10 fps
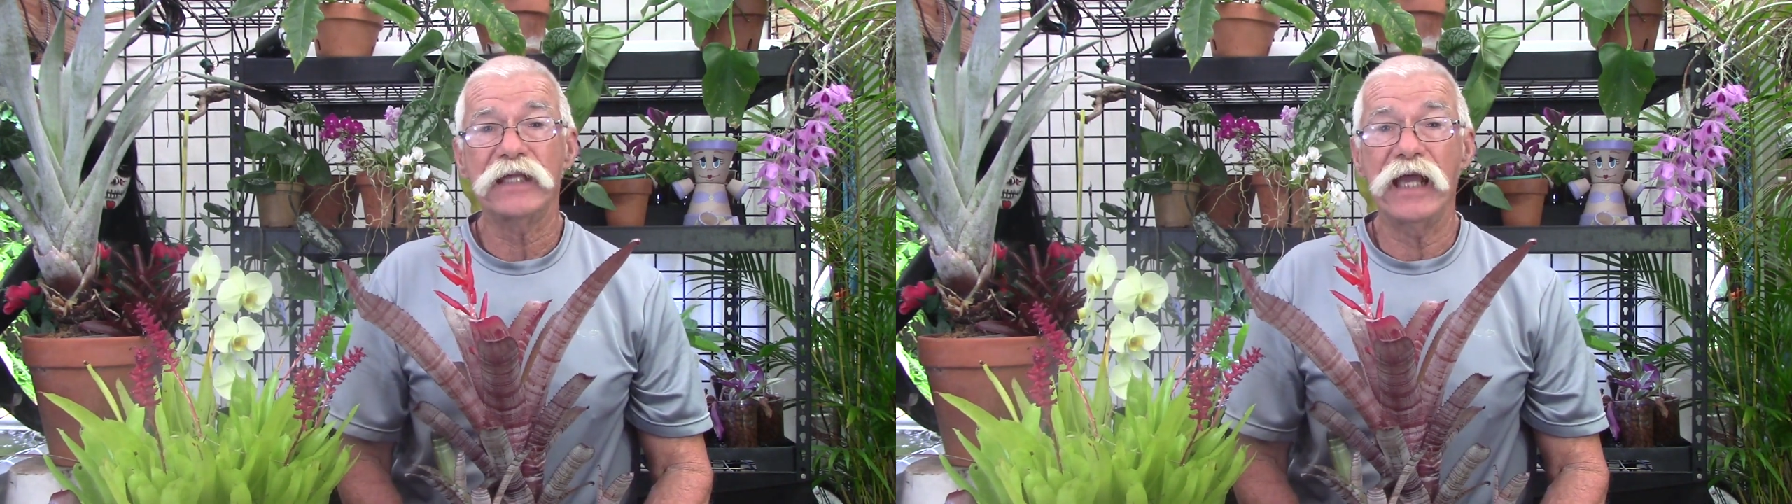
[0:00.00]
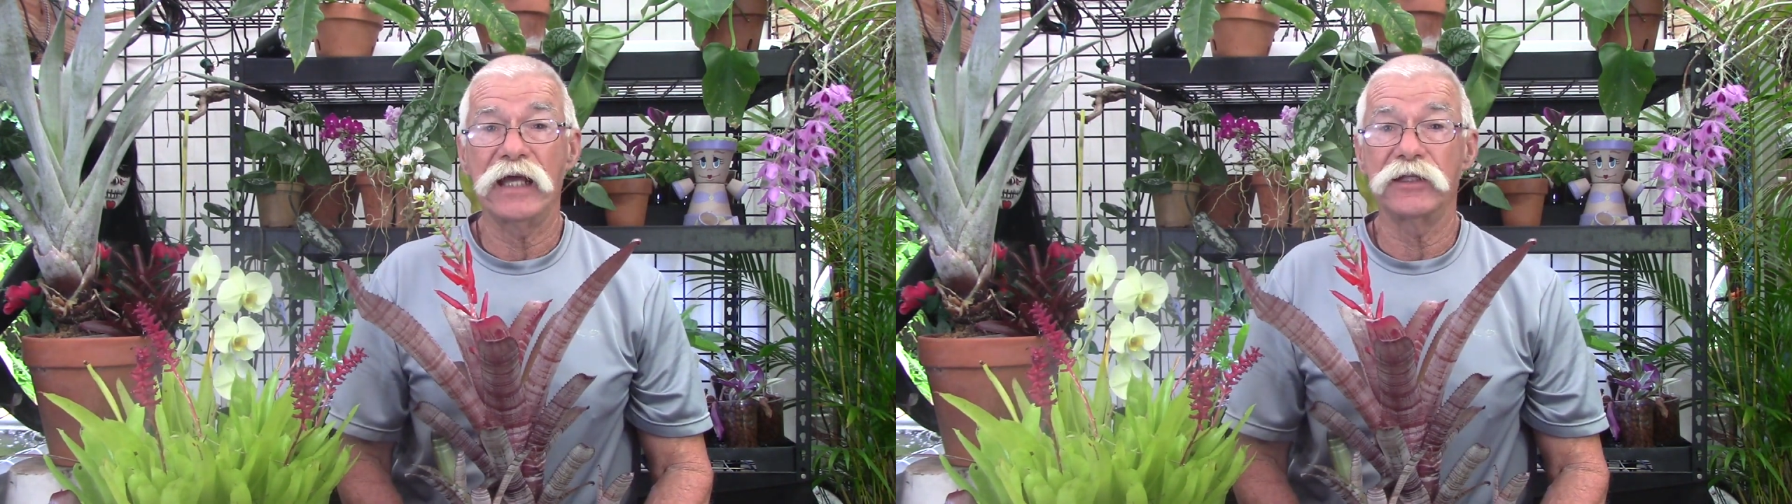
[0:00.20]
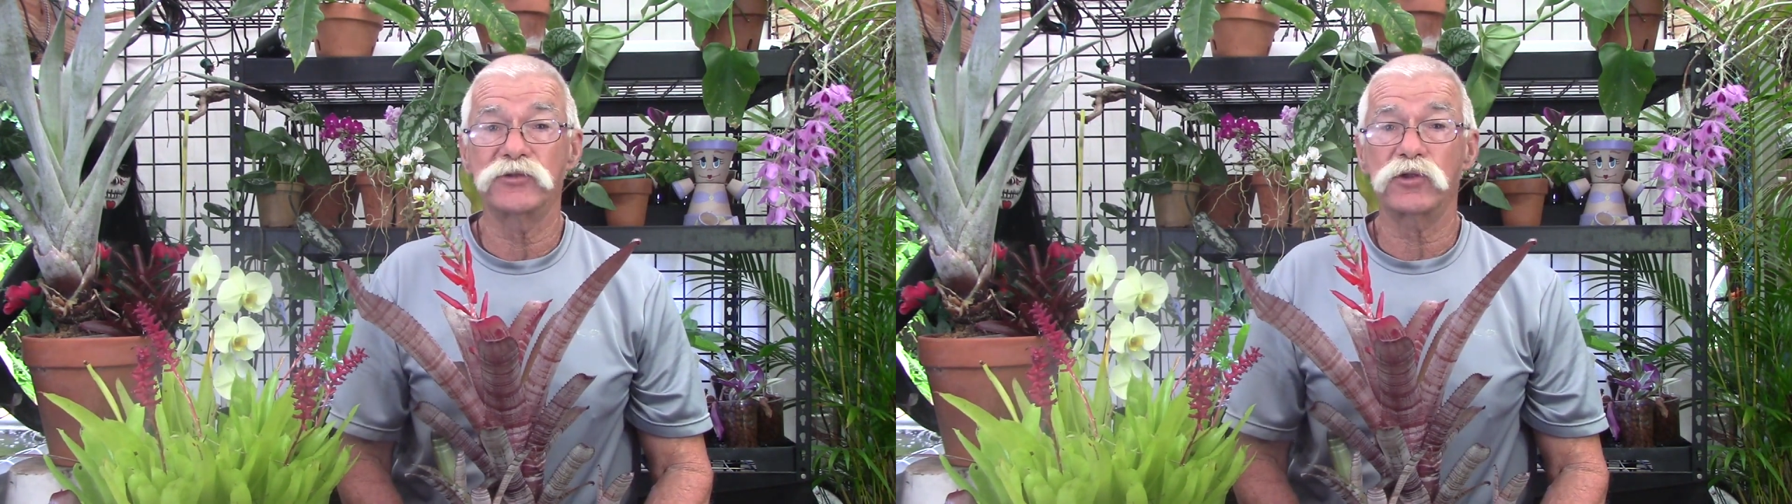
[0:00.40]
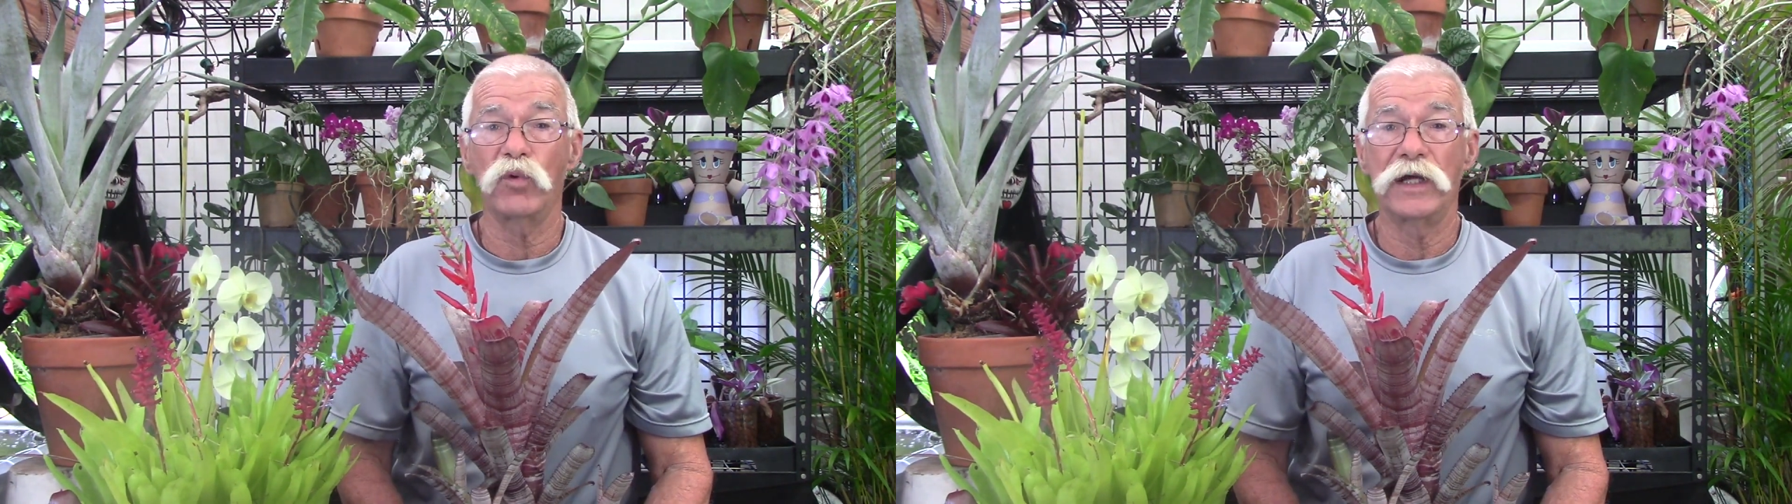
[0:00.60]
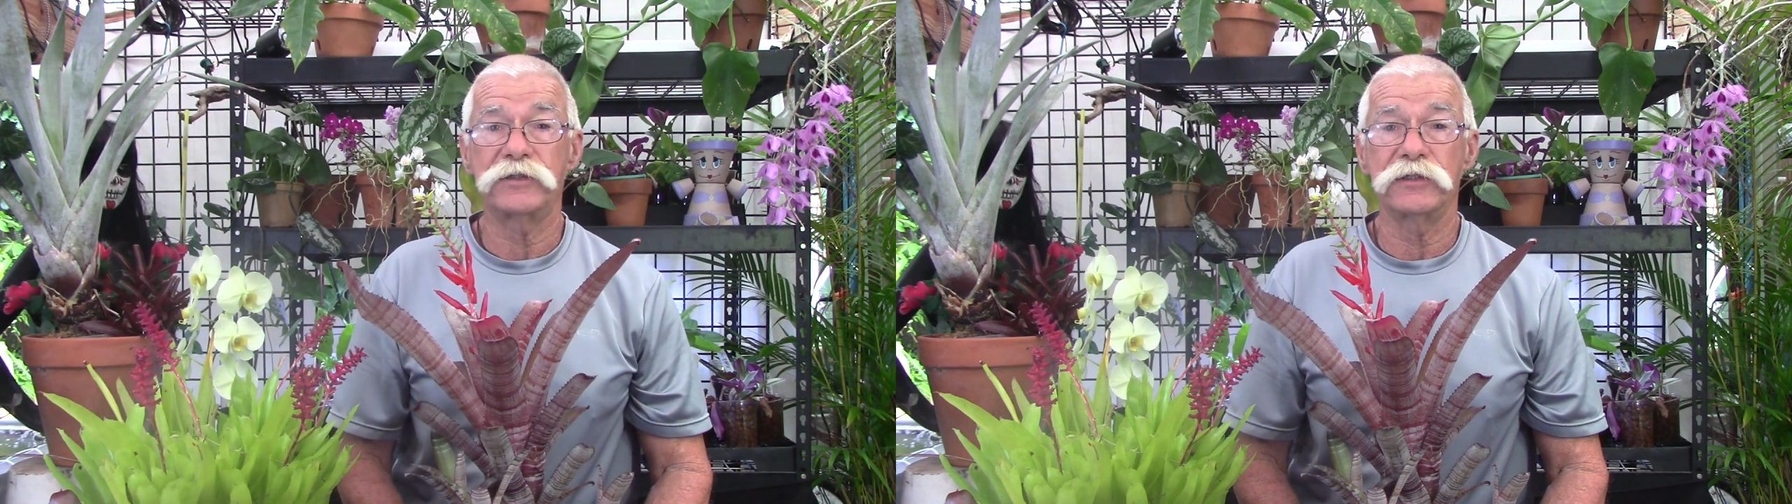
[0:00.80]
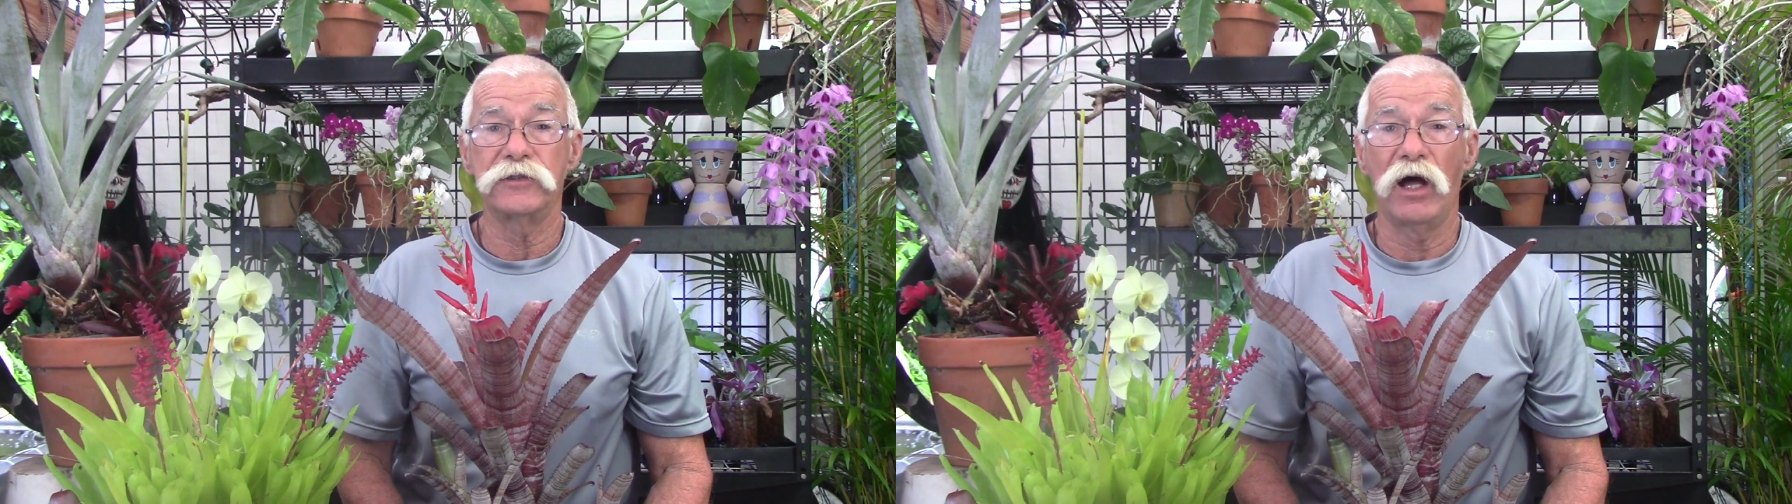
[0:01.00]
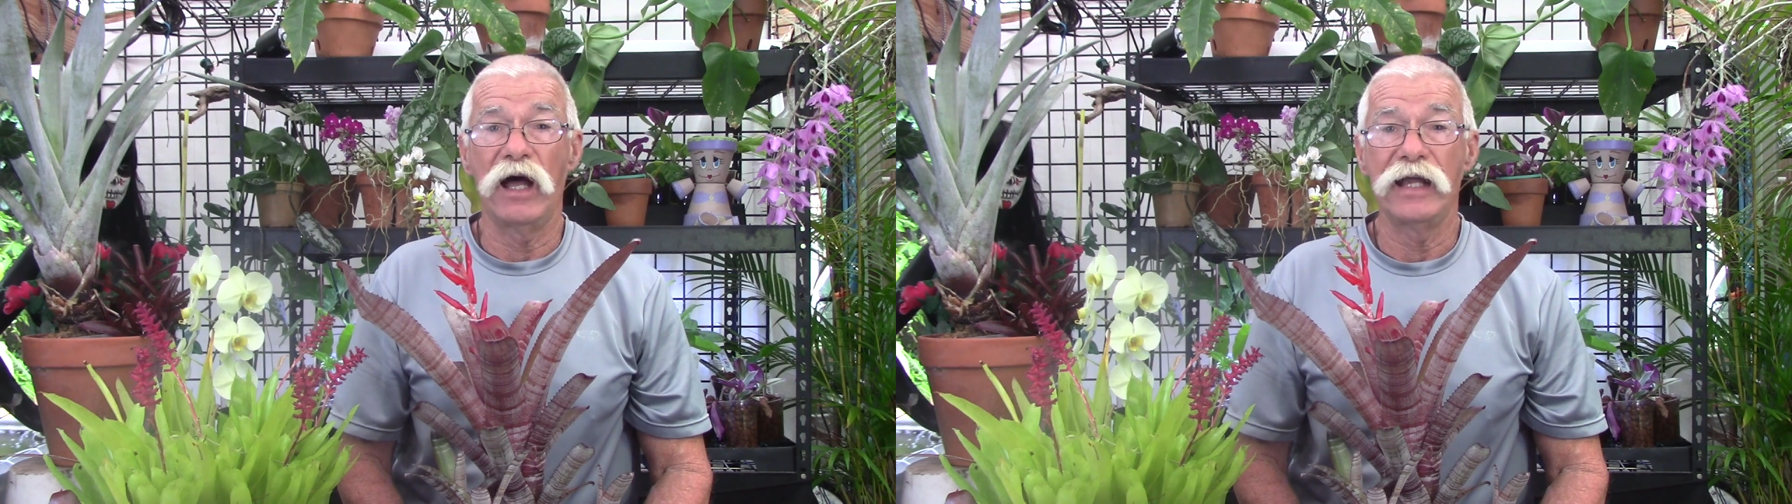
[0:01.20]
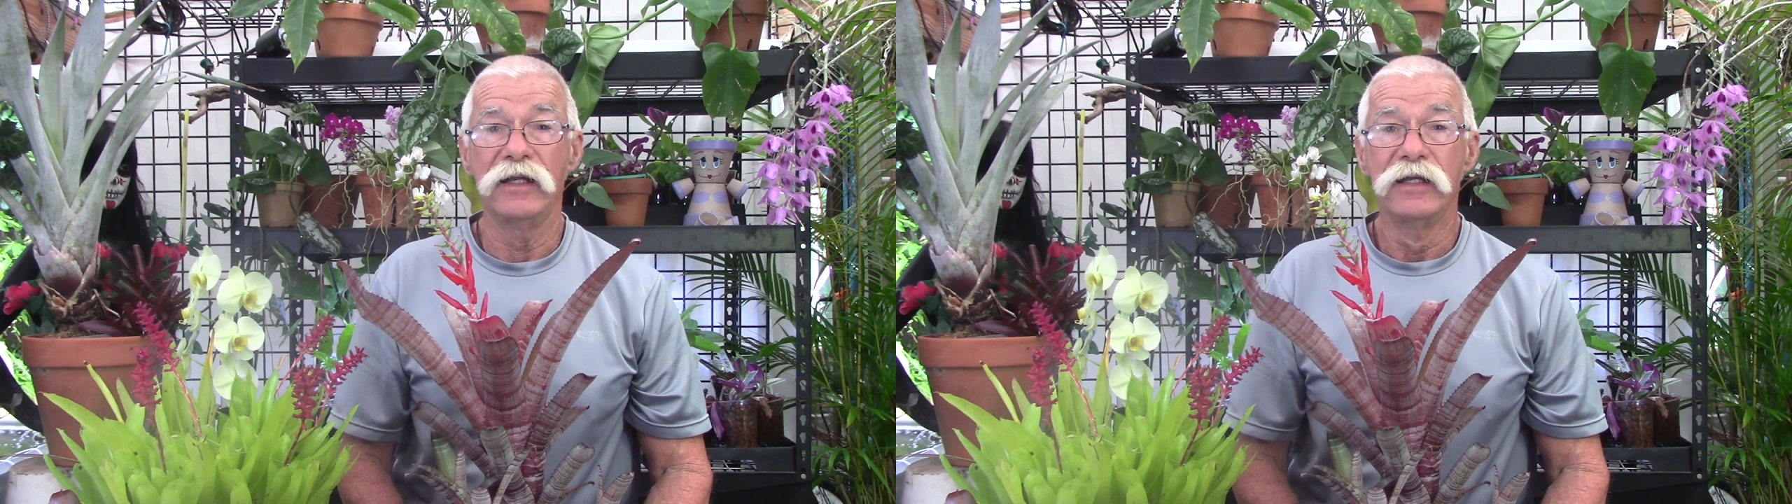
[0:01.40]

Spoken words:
and it's going to die.